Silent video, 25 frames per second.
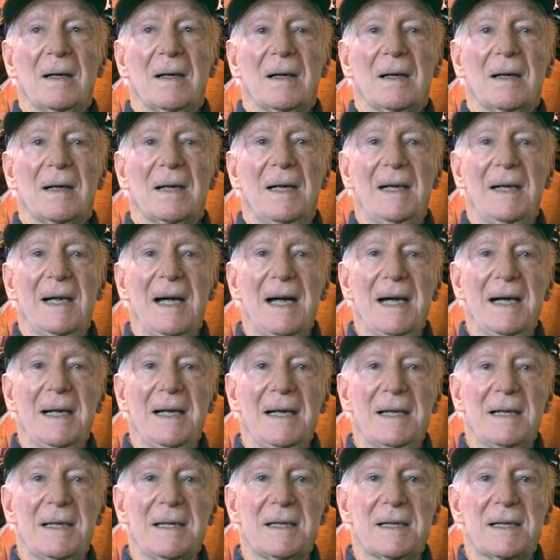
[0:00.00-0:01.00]

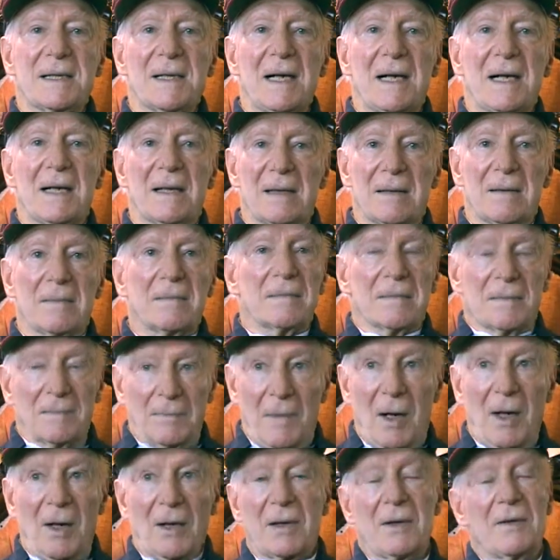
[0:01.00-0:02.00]
Canadians and
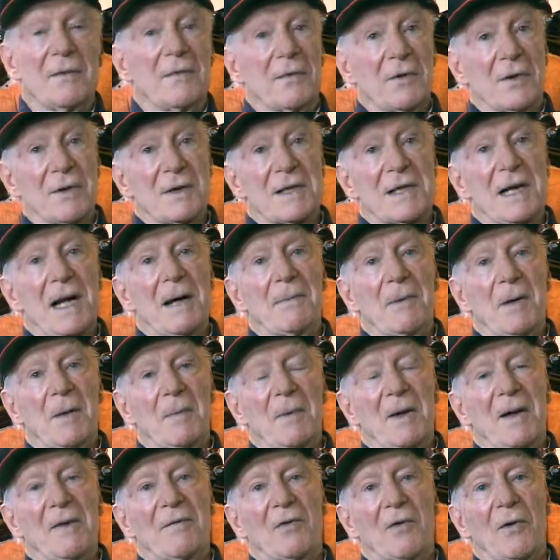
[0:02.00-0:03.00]
Martin, for example, I
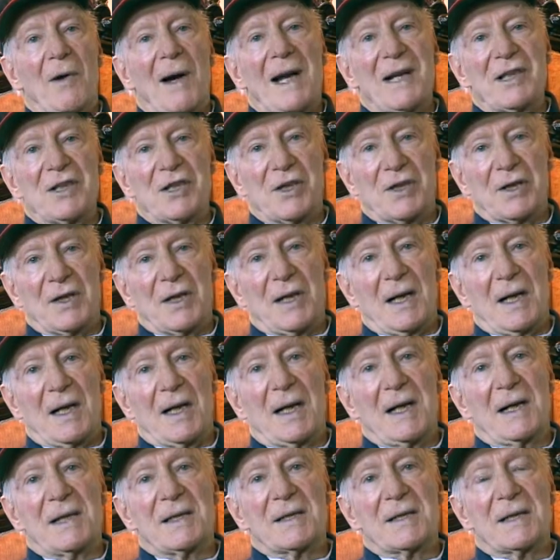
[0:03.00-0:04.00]
believe,
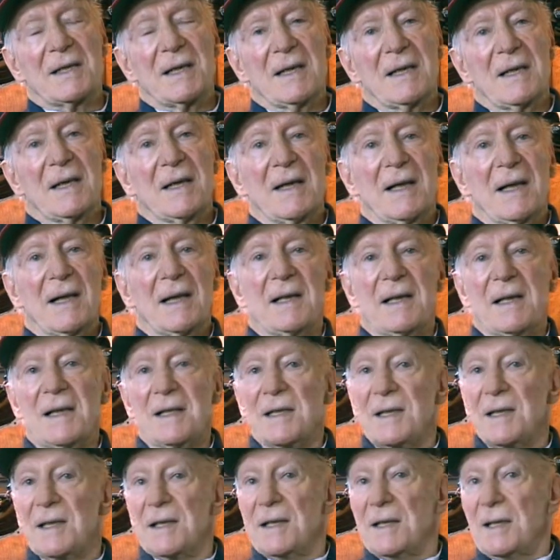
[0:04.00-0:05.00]
rationalized that
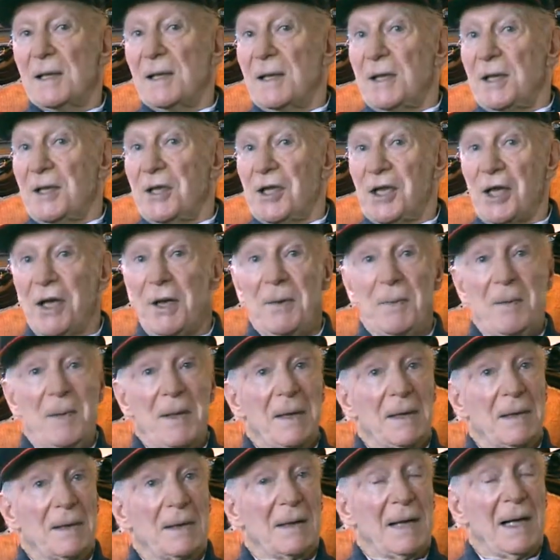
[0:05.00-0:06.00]
this is a
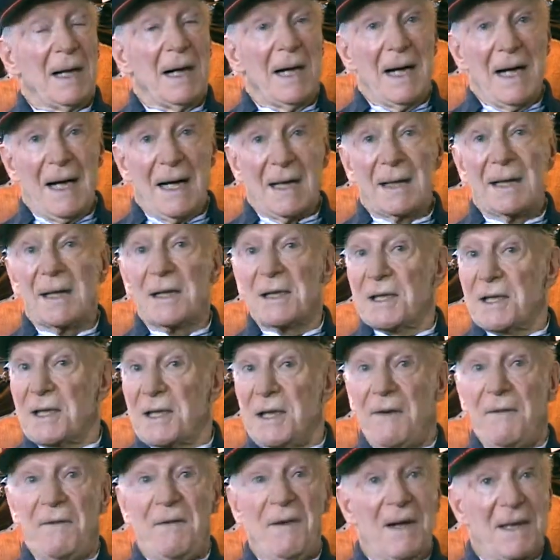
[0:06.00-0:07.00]
legitimate act. It's
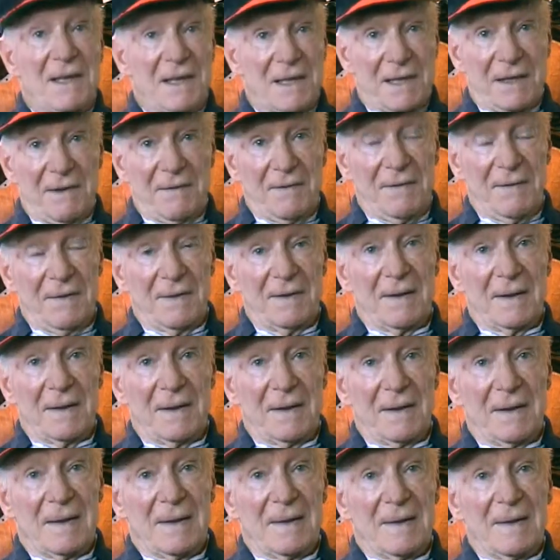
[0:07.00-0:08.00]
defensive.
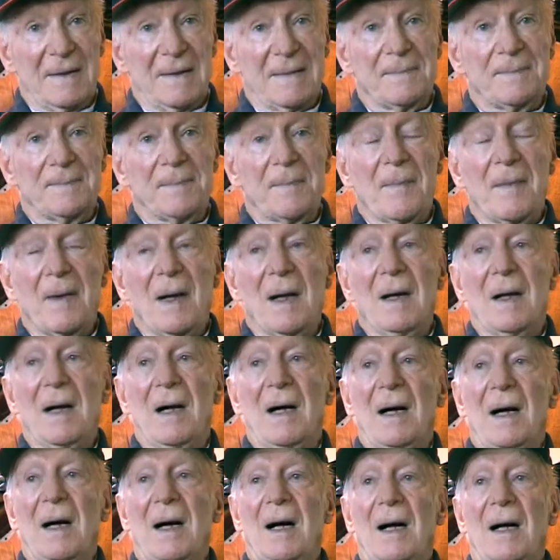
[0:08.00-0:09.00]

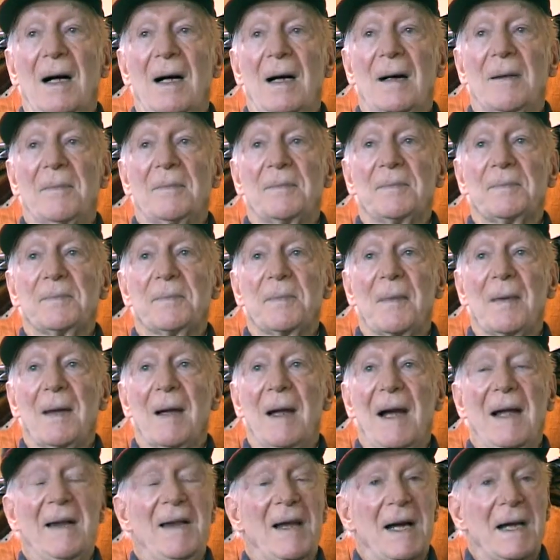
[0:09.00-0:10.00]

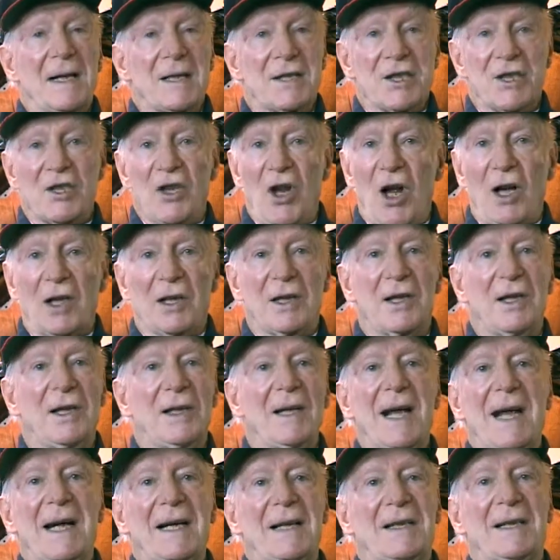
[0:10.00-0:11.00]
And that it's not
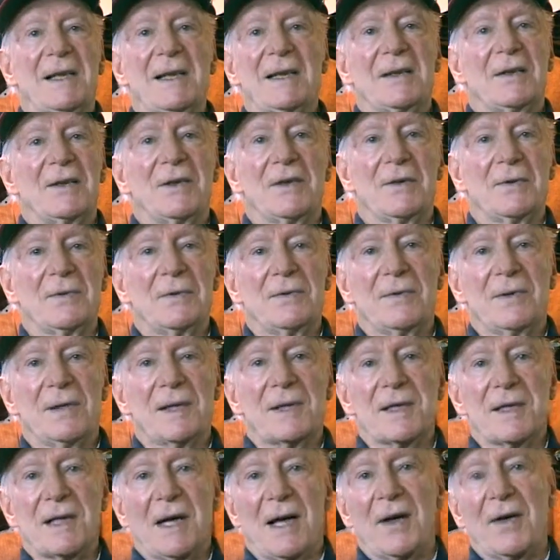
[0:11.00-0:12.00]
connected to
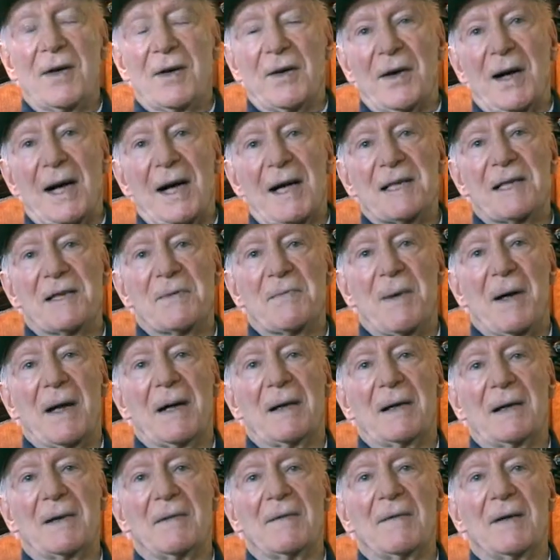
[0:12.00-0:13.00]
this other
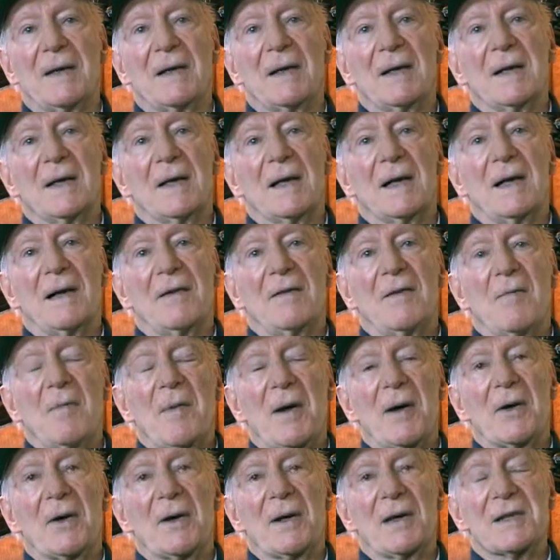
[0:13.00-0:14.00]
aspect of
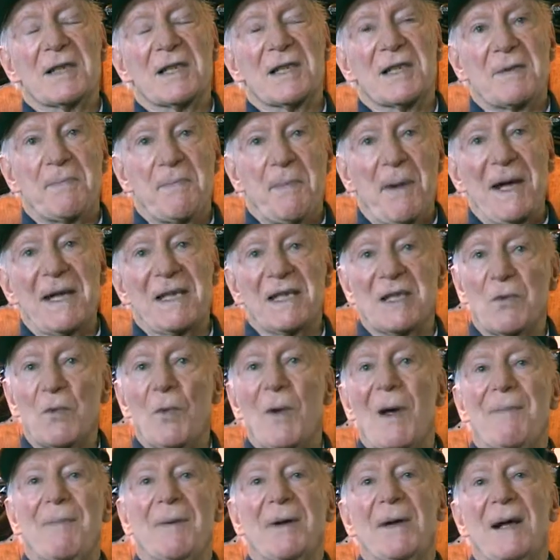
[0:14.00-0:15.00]
American space
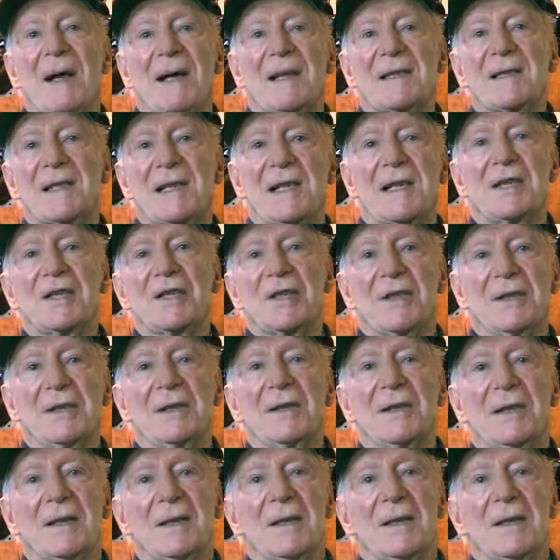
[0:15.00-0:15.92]
weaponization,